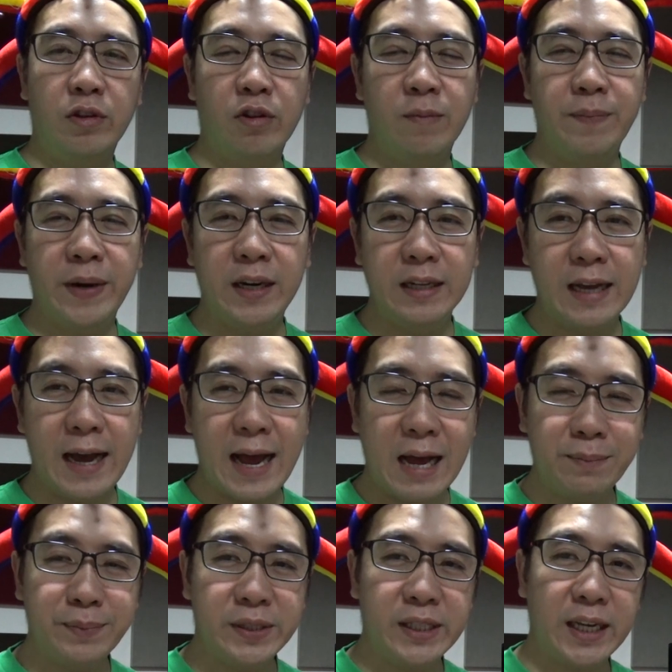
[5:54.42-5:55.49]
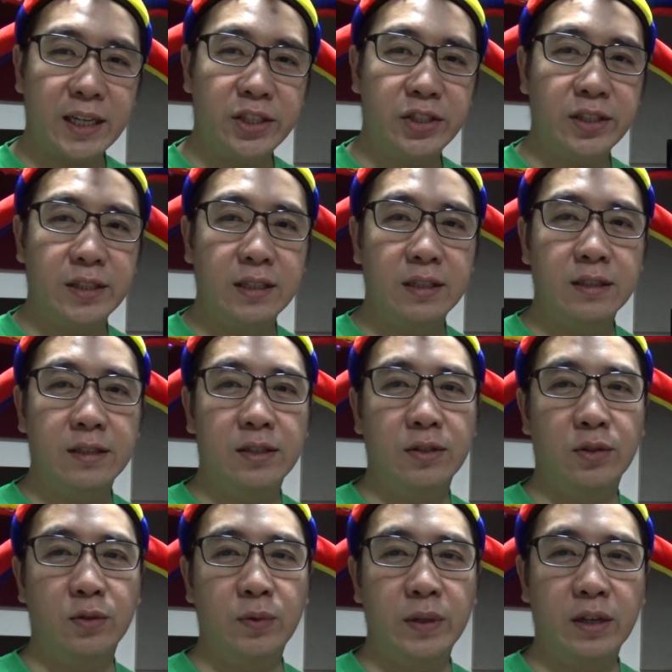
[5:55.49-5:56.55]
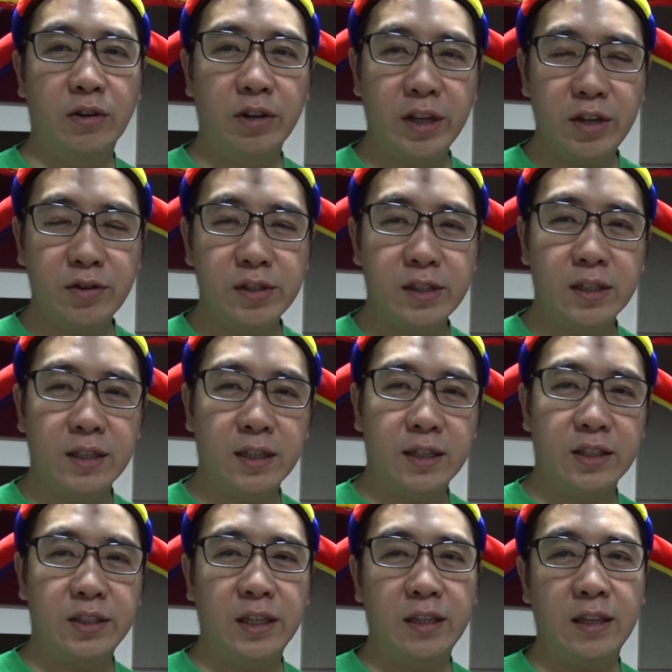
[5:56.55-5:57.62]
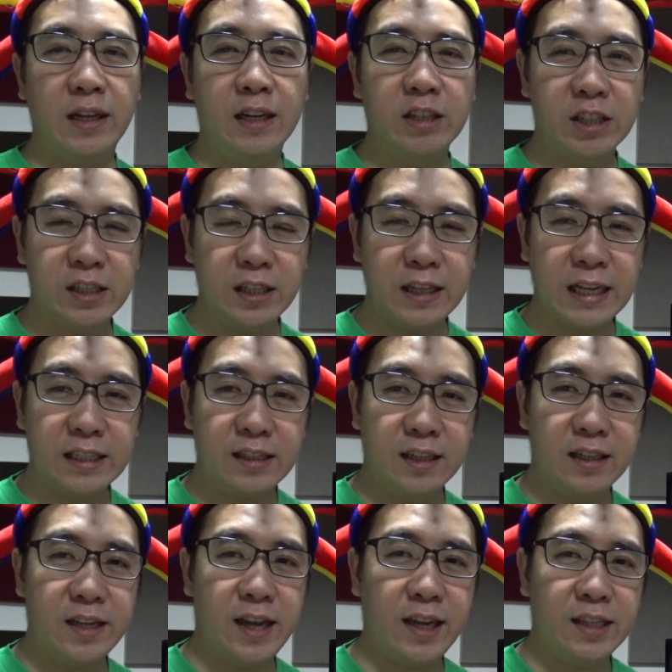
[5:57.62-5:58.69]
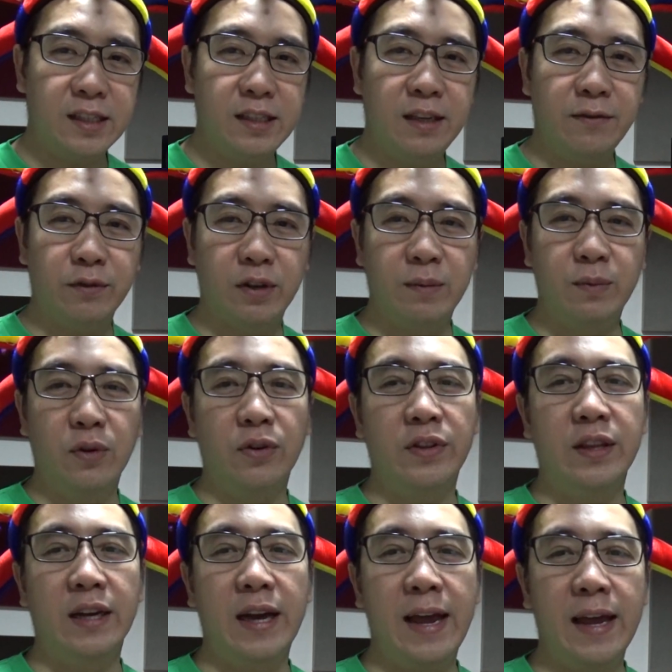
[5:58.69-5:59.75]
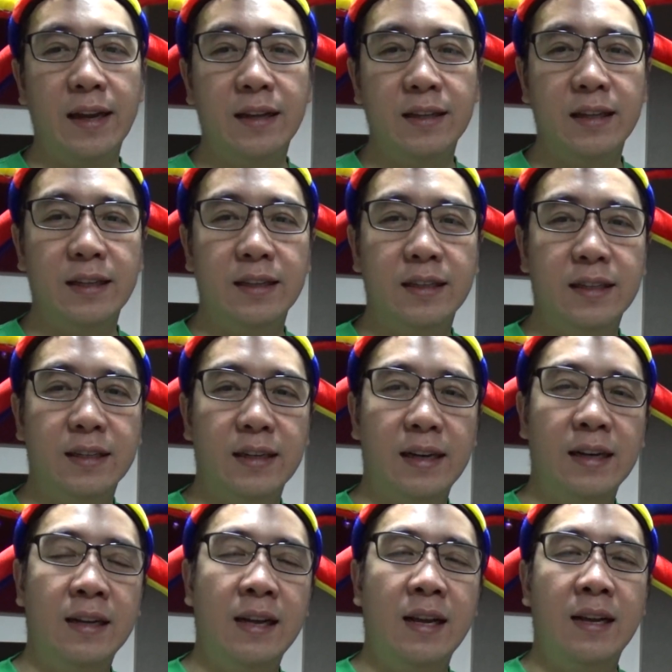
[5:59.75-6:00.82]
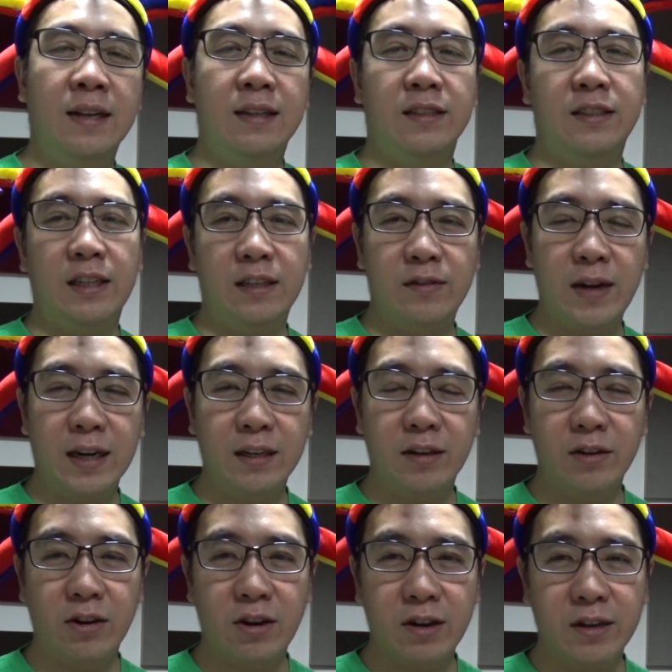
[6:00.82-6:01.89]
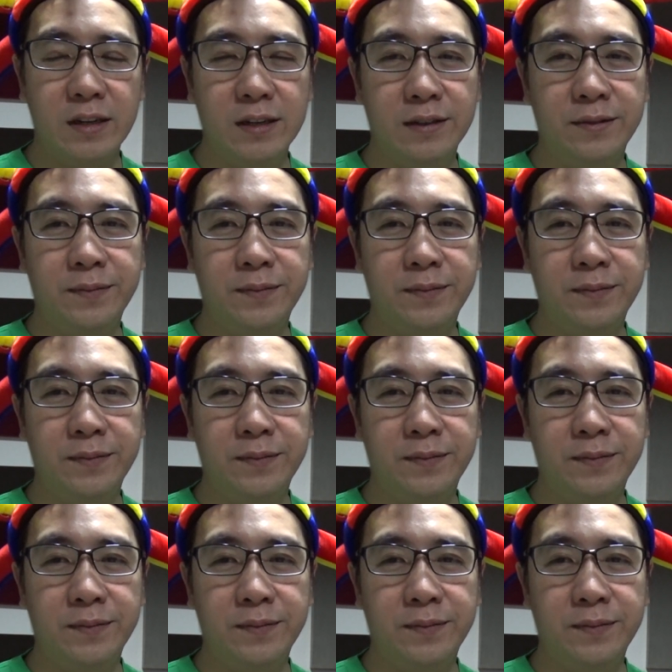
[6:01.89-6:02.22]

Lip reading: to compare the amp section. So we're going to use the Schiit Yggdrasil as the DAC for both the Hegel and the Schiit Ragnarok.